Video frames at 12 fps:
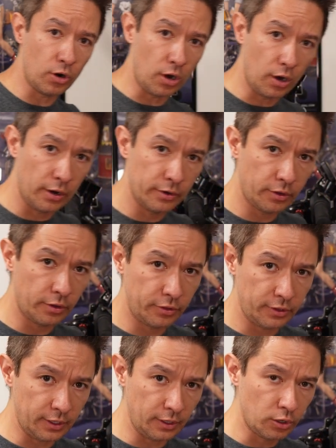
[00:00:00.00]
on
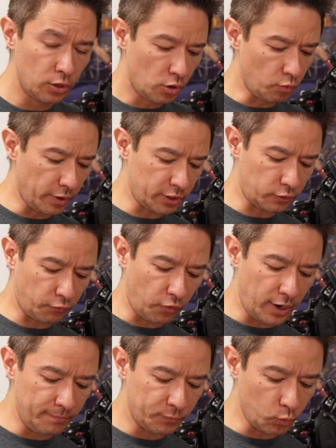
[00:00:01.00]
the Ruckus
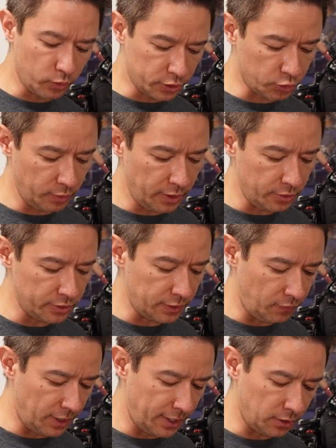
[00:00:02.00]
frame was
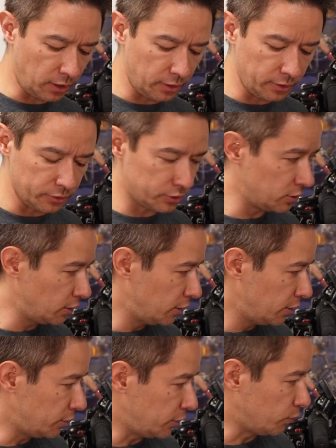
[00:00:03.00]
$379.
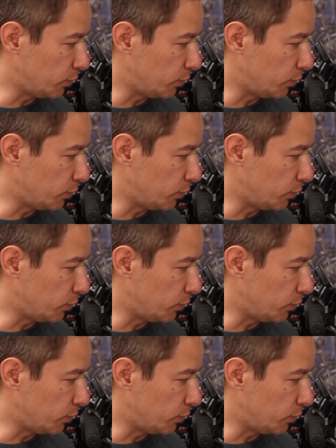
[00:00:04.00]
The